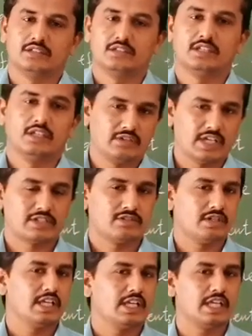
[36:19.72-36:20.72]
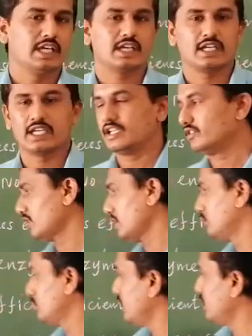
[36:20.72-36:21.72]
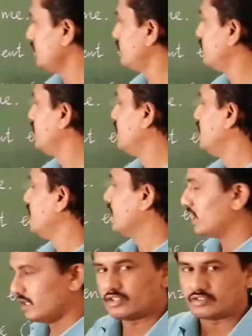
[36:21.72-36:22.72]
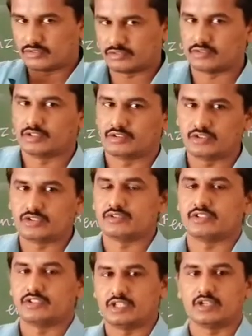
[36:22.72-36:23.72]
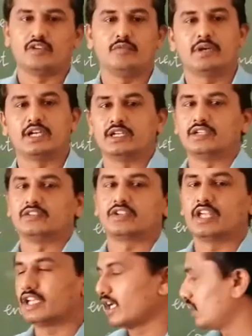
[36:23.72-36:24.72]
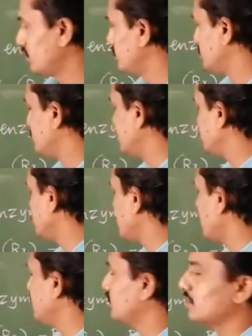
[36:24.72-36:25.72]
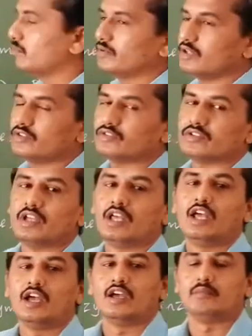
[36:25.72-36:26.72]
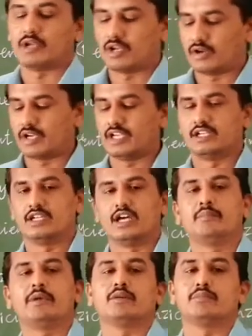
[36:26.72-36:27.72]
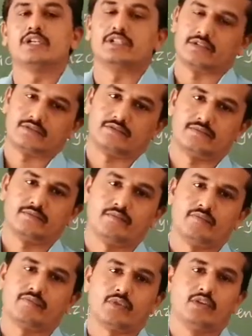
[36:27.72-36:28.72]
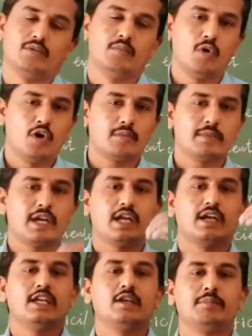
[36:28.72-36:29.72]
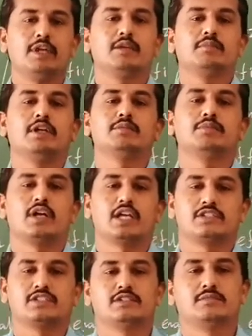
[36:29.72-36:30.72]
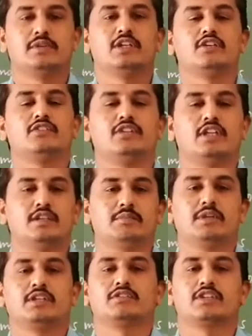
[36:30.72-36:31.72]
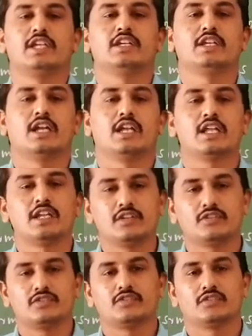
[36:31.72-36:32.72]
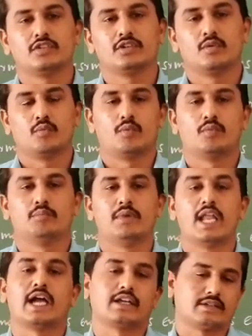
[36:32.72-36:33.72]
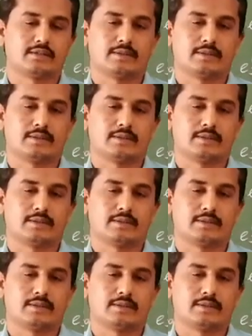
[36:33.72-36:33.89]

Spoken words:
It is actually here enzymes means in this situation, the human skin color situation, enzyme means melanin, a pigment. The more melanin pigment production means that the skin color is black.